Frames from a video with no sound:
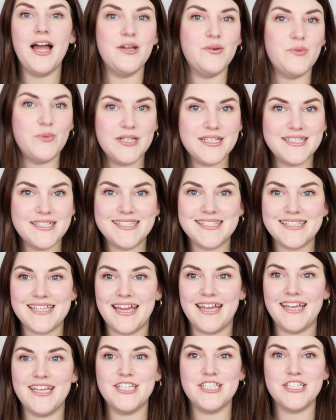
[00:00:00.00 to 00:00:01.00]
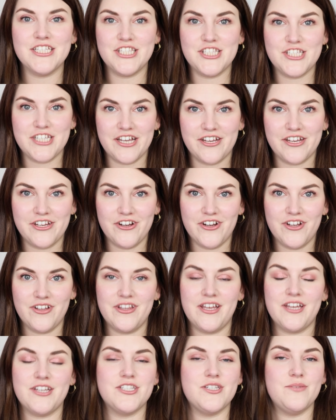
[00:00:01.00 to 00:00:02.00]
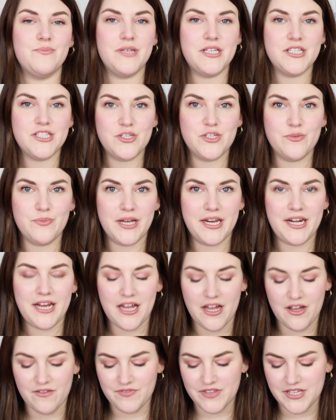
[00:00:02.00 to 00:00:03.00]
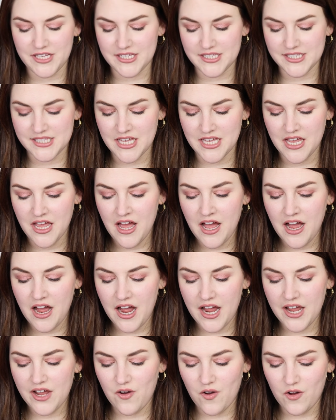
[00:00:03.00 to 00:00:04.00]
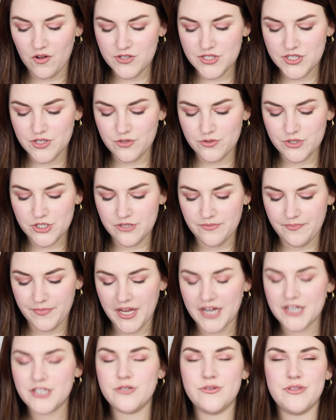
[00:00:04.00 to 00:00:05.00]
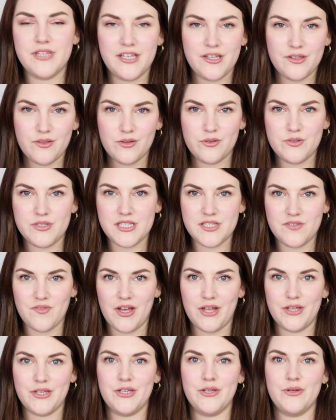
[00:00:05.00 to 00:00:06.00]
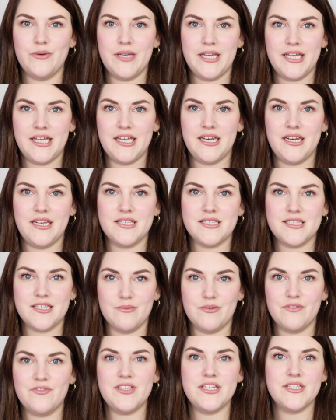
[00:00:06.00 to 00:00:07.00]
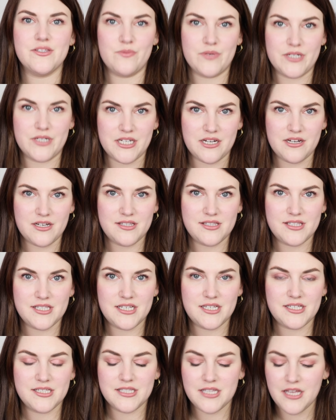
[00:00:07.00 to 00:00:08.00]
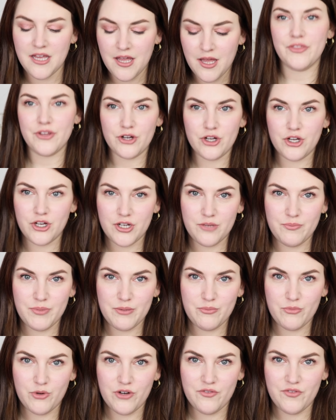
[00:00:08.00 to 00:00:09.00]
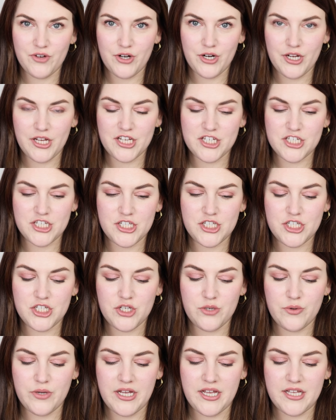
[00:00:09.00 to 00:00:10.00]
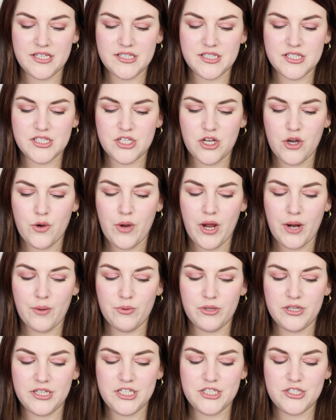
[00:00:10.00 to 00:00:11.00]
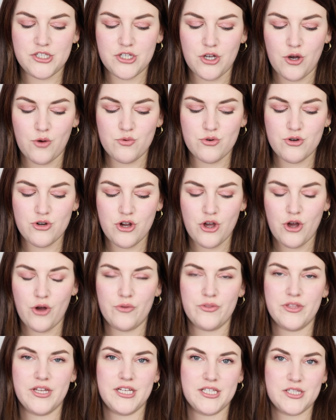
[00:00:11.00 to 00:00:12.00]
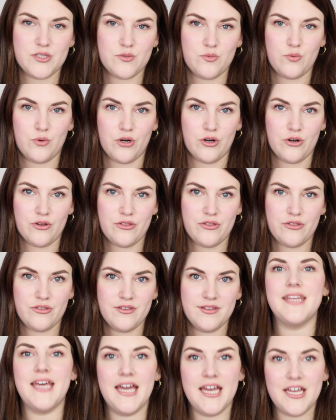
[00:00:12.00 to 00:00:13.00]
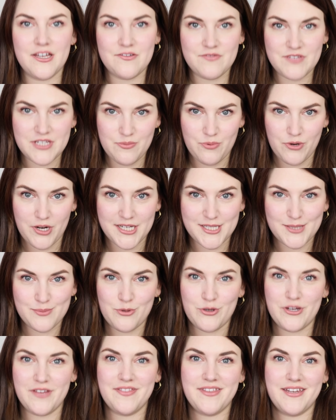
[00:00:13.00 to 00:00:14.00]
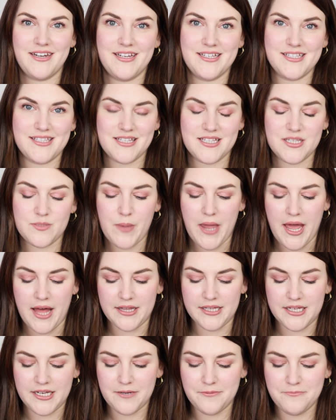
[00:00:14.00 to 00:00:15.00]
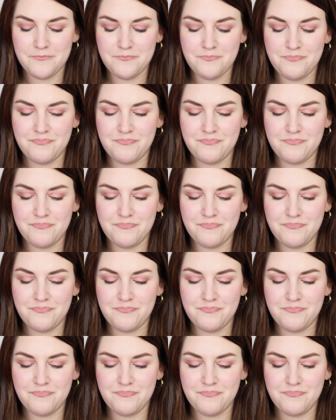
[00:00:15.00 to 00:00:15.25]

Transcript: I would say just check your collection, because you might have these. I do think it loses value in some of these redundancies. There could have been more variation to it, so I really don't know that it's worth the hefty price point that is this palette.